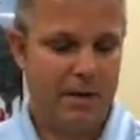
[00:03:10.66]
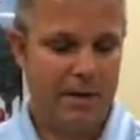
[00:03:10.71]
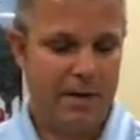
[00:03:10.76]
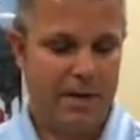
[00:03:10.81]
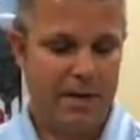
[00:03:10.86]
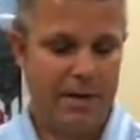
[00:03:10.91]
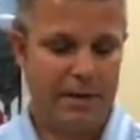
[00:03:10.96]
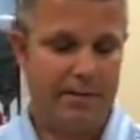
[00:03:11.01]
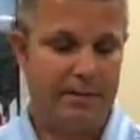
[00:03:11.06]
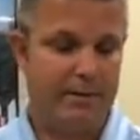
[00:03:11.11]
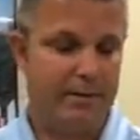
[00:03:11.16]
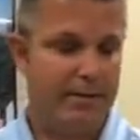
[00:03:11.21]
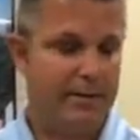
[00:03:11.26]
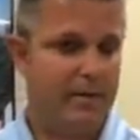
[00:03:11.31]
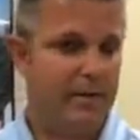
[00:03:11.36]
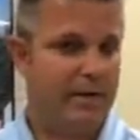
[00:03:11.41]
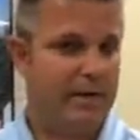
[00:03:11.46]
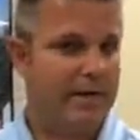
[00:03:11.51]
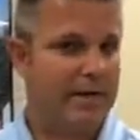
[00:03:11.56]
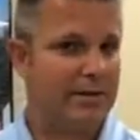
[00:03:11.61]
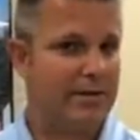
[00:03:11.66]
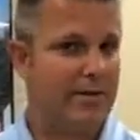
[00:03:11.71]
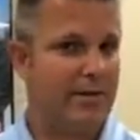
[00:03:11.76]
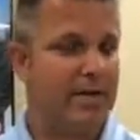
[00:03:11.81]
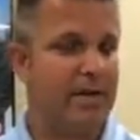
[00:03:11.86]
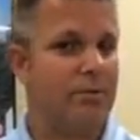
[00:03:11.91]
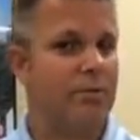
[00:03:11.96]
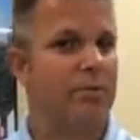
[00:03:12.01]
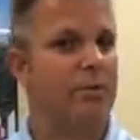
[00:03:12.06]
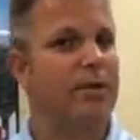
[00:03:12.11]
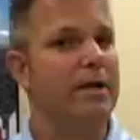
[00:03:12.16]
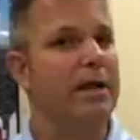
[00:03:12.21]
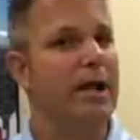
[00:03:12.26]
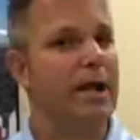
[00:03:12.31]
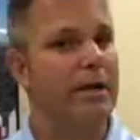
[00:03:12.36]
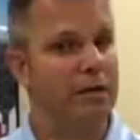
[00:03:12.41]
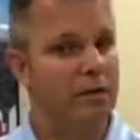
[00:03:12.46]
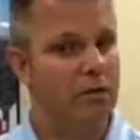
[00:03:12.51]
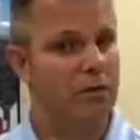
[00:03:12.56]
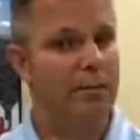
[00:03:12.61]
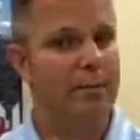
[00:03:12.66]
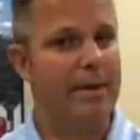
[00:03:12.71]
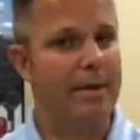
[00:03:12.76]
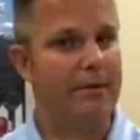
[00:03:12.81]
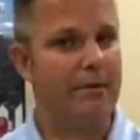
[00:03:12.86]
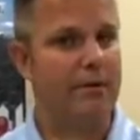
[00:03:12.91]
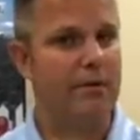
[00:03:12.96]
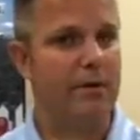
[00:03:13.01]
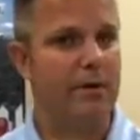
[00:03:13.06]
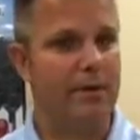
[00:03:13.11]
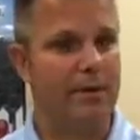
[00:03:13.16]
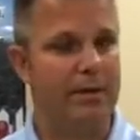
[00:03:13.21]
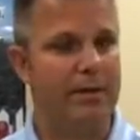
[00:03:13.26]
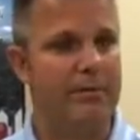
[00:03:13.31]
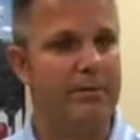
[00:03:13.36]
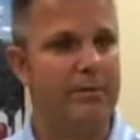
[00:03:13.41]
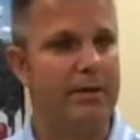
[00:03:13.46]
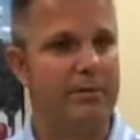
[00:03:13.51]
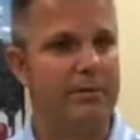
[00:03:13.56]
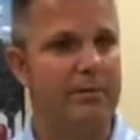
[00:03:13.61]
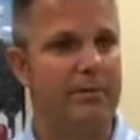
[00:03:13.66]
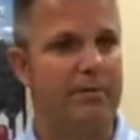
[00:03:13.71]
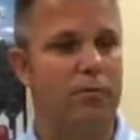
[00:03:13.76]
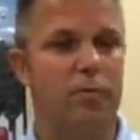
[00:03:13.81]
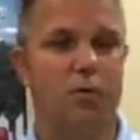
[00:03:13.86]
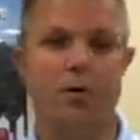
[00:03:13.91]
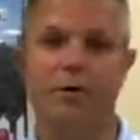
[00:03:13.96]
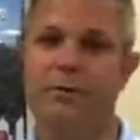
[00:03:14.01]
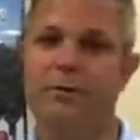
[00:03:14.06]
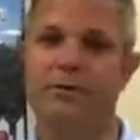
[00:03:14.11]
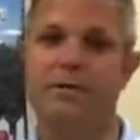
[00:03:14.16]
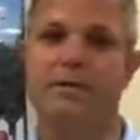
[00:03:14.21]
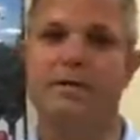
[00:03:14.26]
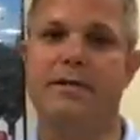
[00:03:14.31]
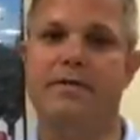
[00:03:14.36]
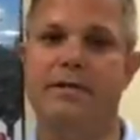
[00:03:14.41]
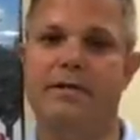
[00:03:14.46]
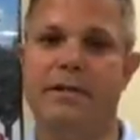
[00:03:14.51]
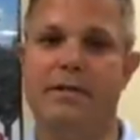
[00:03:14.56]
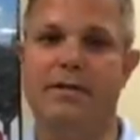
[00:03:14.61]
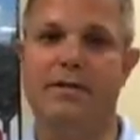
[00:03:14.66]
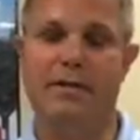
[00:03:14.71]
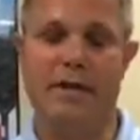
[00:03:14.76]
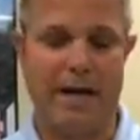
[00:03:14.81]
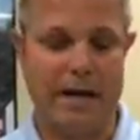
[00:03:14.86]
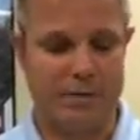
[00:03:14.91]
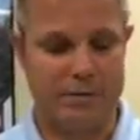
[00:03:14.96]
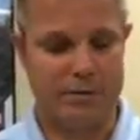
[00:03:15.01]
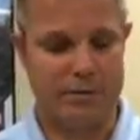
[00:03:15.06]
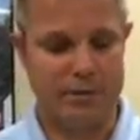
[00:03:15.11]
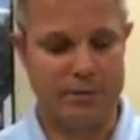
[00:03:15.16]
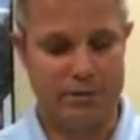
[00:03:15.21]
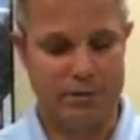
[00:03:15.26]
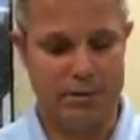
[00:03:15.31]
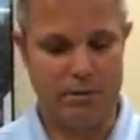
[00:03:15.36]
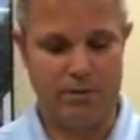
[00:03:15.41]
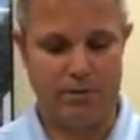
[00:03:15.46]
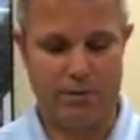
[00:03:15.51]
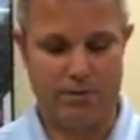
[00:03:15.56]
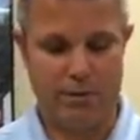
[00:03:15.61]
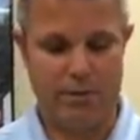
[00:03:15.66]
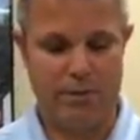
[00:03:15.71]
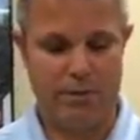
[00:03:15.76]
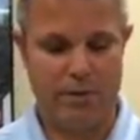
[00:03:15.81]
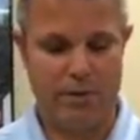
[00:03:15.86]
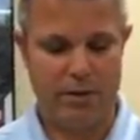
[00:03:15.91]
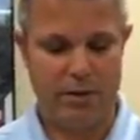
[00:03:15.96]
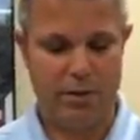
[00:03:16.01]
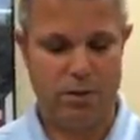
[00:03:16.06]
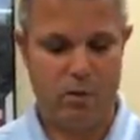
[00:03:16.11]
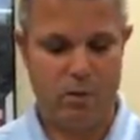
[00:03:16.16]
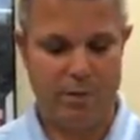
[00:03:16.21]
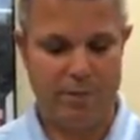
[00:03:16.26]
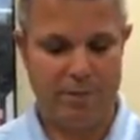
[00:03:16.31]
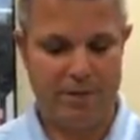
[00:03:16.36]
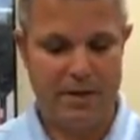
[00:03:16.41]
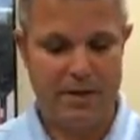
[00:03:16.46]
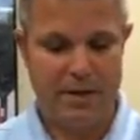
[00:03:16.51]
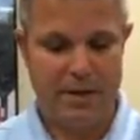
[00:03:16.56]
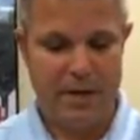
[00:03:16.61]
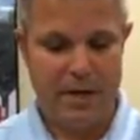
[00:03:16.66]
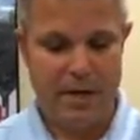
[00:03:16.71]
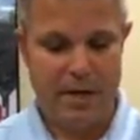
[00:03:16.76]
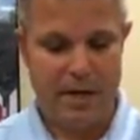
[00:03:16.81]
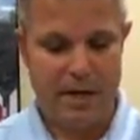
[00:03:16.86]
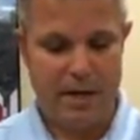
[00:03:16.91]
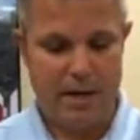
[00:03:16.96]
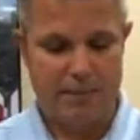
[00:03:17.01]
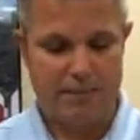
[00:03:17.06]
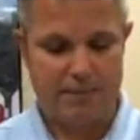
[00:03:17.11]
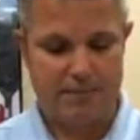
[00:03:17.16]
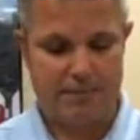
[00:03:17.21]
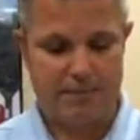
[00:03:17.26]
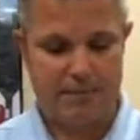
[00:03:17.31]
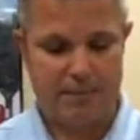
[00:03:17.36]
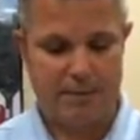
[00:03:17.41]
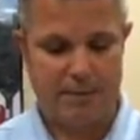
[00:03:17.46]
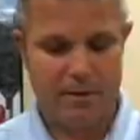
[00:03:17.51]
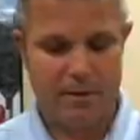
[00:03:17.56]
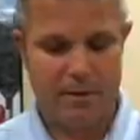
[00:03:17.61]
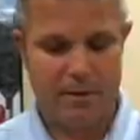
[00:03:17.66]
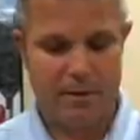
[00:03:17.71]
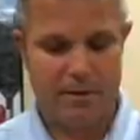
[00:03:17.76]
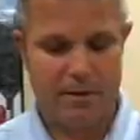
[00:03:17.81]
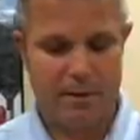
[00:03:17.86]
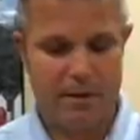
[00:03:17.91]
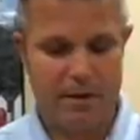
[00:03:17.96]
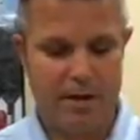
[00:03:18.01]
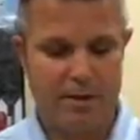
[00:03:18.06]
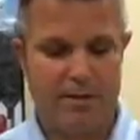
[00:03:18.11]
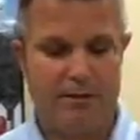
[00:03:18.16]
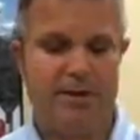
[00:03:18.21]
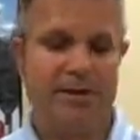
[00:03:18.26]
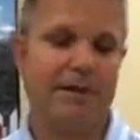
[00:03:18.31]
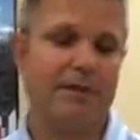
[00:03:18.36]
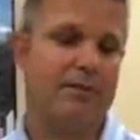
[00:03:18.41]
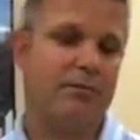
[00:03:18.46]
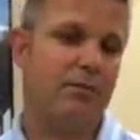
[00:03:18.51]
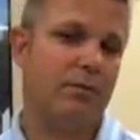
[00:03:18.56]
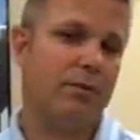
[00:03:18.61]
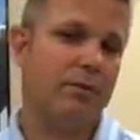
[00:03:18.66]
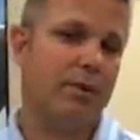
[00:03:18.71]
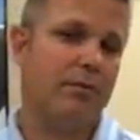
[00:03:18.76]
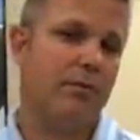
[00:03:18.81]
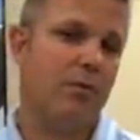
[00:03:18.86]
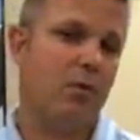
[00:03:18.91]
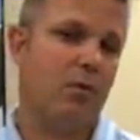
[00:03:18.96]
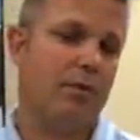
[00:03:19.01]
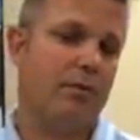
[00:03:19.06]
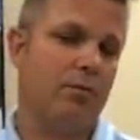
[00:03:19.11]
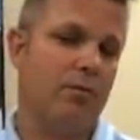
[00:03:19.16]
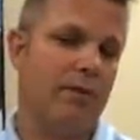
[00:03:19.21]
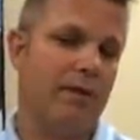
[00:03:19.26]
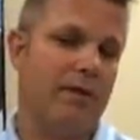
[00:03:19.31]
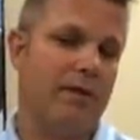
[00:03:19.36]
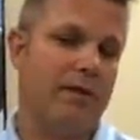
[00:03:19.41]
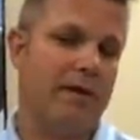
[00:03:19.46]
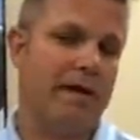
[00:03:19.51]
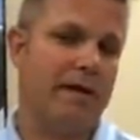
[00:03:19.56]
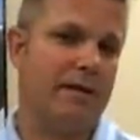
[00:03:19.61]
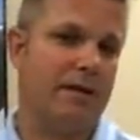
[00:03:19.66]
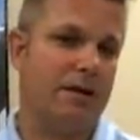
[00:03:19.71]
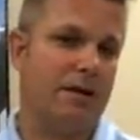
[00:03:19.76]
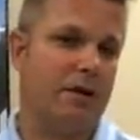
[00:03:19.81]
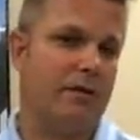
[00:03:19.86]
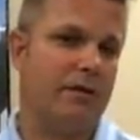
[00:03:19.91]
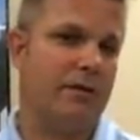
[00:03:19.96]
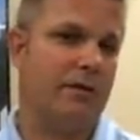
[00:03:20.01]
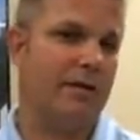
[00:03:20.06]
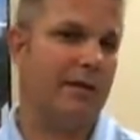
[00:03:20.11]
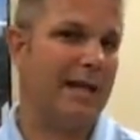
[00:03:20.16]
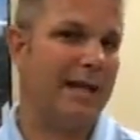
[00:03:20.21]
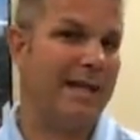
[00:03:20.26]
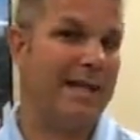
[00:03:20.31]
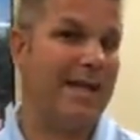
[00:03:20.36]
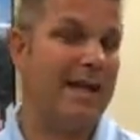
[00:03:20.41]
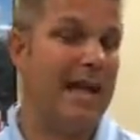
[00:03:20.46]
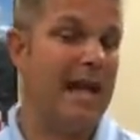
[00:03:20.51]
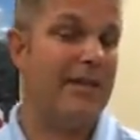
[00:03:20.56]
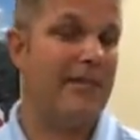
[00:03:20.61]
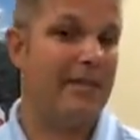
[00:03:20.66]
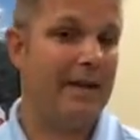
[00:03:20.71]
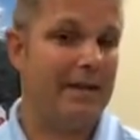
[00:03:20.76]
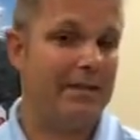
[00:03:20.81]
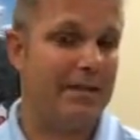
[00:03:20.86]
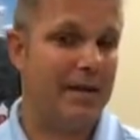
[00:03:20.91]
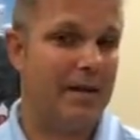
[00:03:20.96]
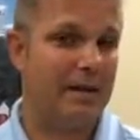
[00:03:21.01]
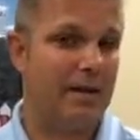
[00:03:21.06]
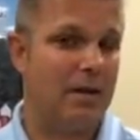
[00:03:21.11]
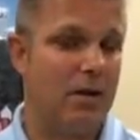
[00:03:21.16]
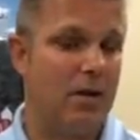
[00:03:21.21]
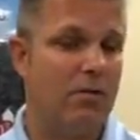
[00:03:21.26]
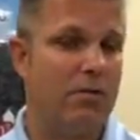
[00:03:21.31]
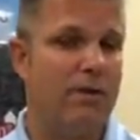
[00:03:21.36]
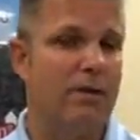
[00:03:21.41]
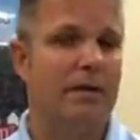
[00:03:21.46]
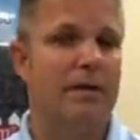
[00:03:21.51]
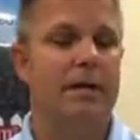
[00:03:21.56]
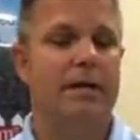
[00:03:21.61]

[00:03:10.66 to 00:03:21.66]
And you can actually get pretty high loan amount too. I believe it's up to $417,000. So pretty cool. The other thing that's really important with a VA loan, like an FHA loan,